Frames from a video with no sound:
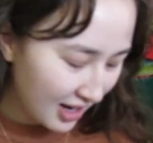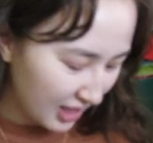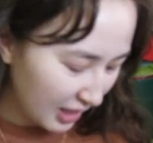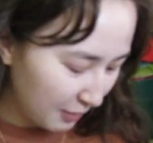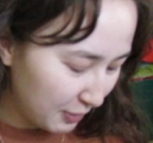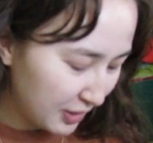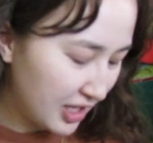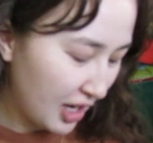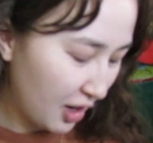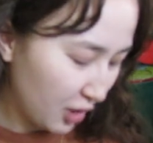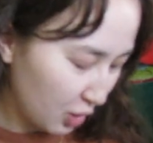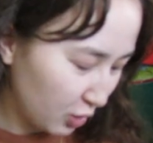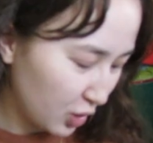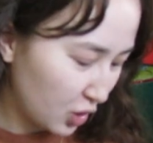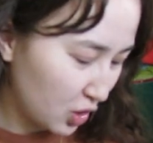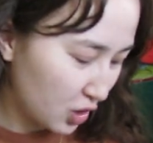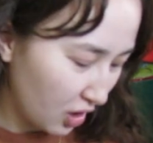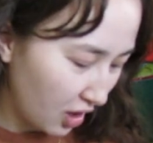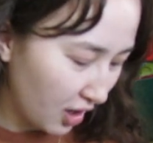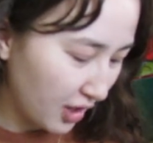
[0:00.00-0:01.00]
Let me tell you what
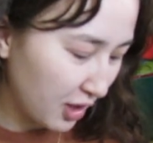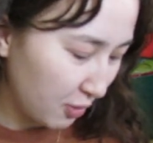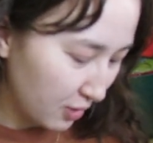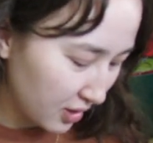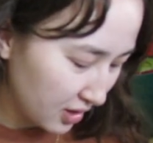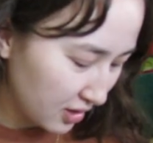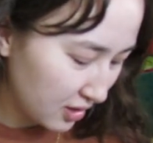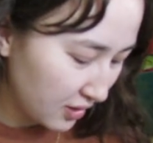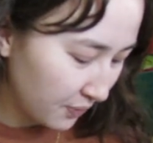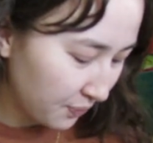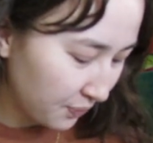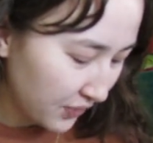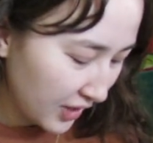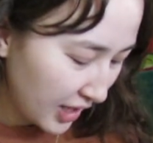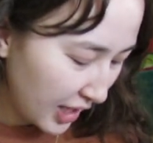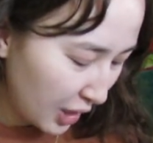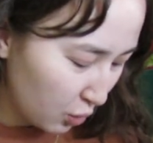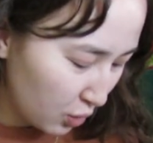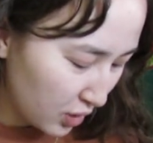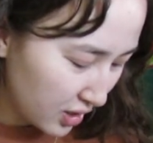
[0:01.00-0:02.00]
shark it was.
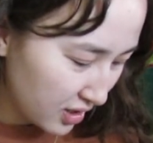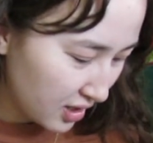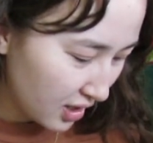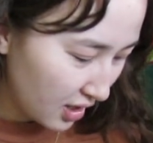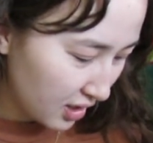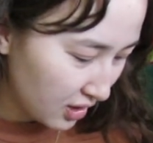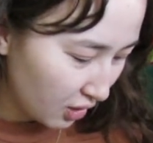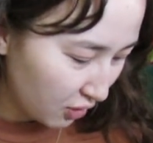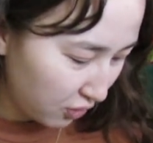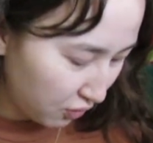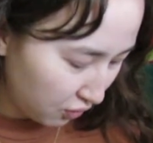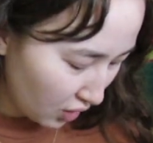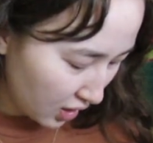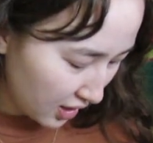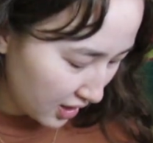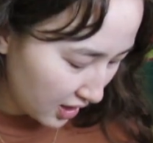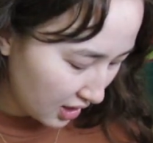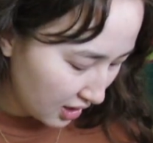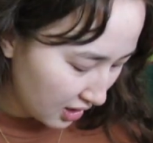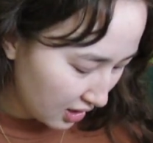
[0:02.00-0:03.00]
It was the
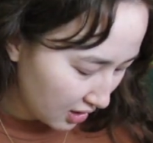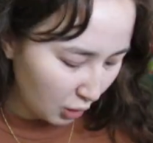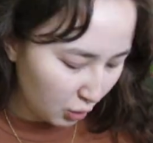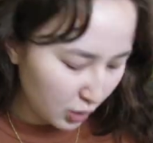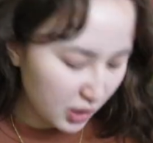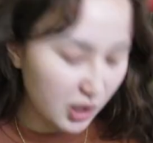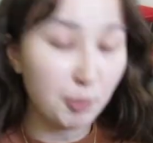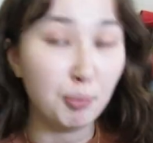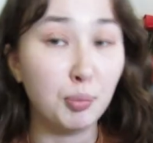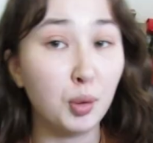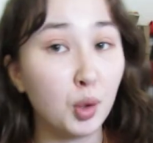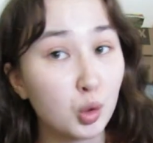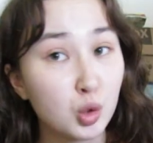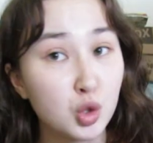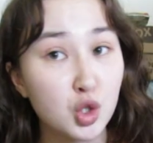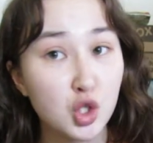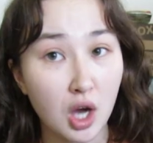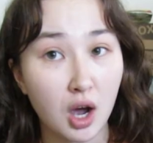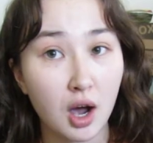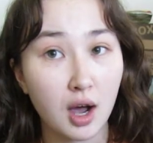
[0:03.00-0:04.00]
bull
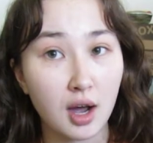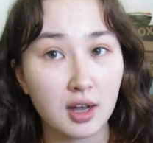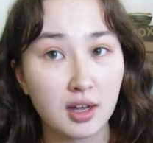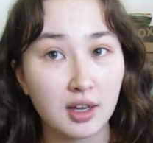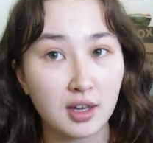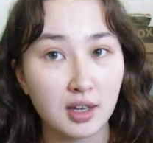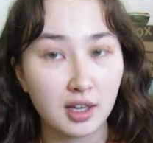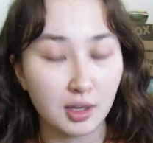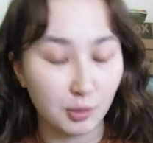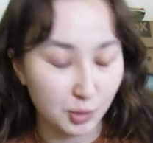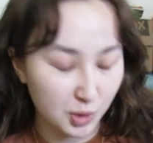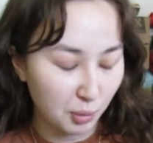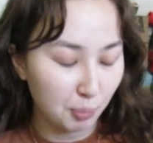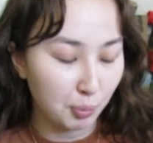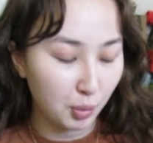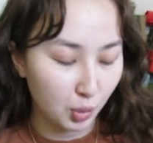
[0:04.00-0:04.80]
shark. Okay,